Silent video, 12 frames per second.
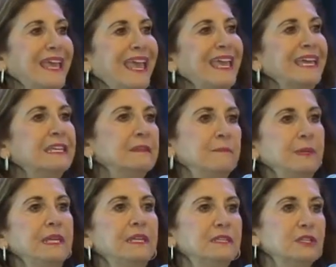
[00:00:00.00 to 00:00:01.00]
can't
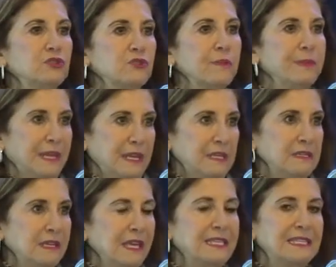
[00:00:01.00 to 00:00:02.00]
be
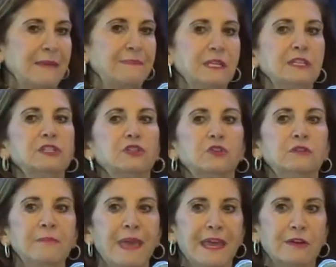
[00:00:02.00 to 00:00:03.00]
distributed except in a
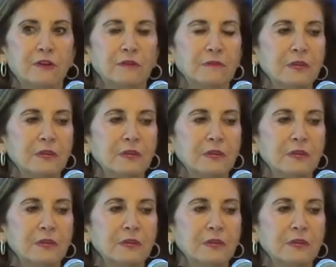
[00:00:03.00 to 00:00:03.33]
certain manner.